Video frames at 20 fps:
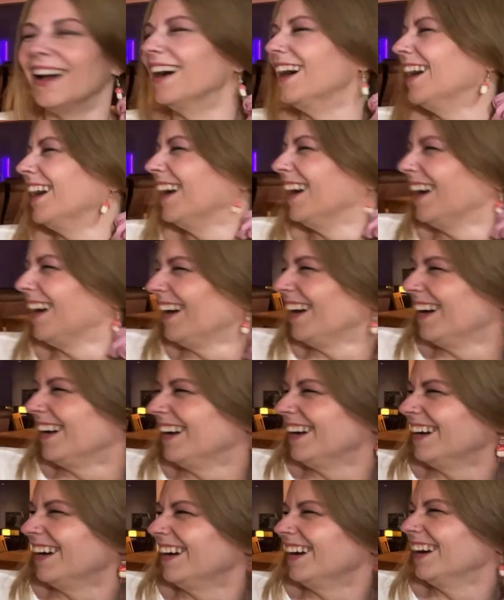
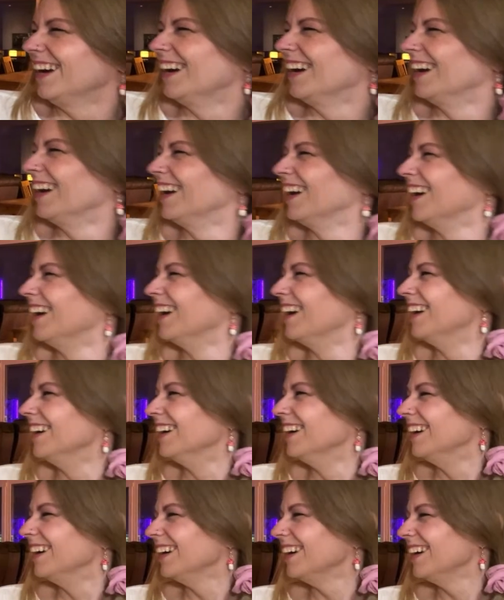
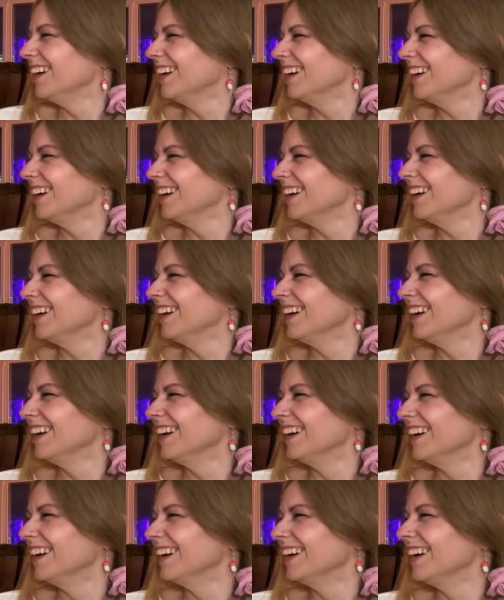
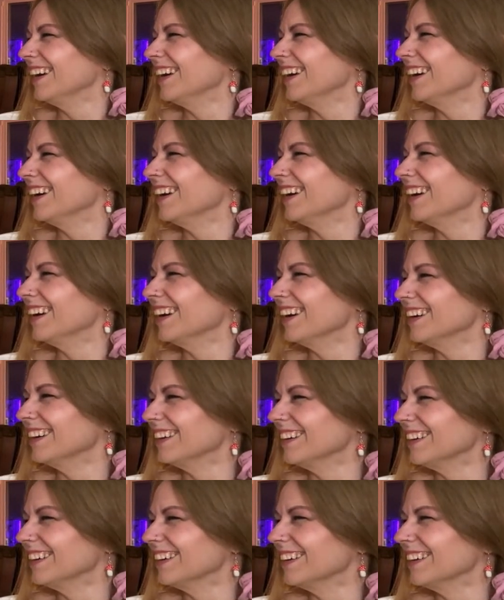
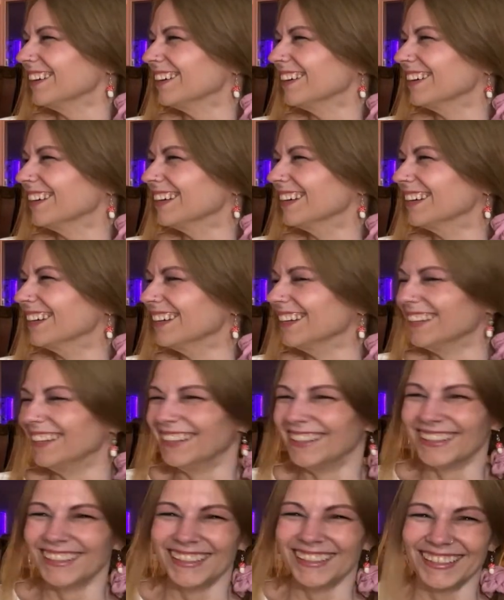
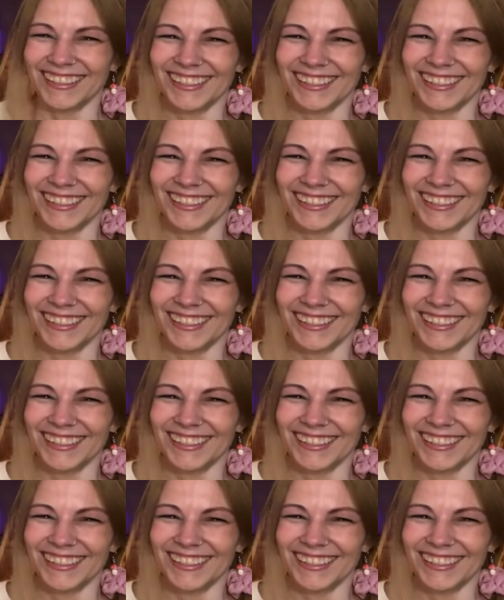(not speaking)